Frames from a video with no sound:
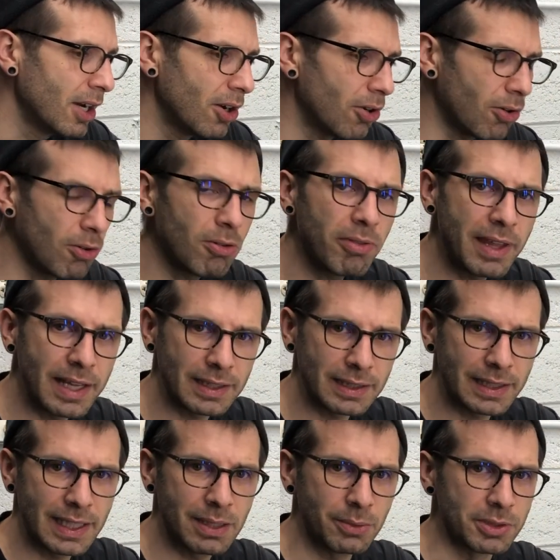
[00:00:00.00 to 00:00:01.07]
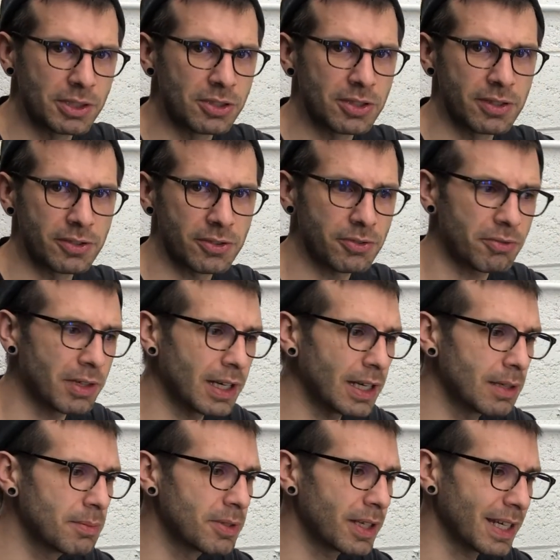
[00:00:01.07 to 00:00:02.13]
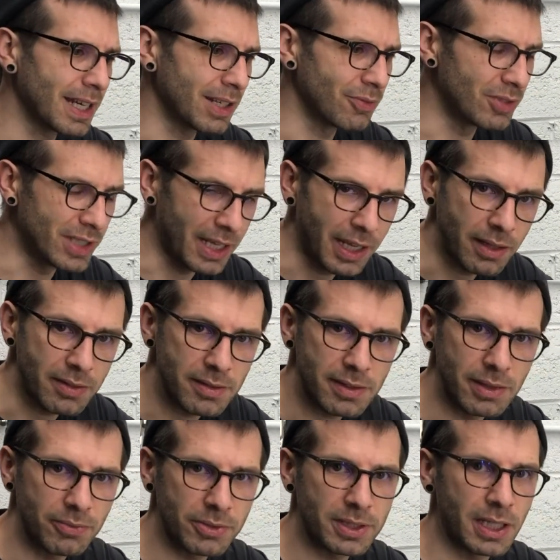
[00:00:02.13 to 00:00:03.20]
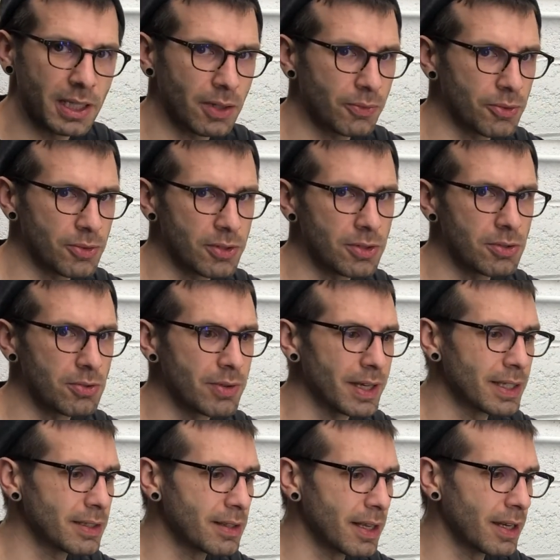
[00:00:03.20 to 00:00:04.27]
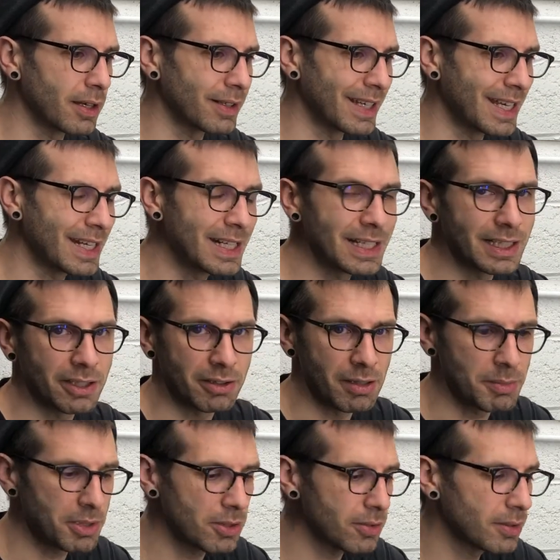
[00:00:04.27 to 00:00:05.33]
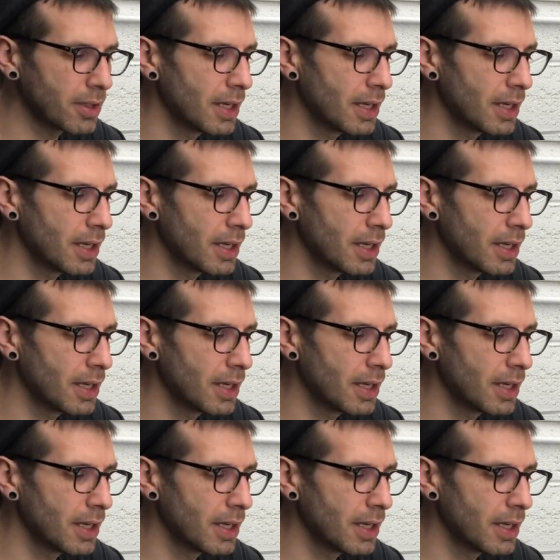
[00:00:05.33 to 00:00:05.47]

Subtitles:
All that language describes a kind of dance that photographers do as they are editing their images.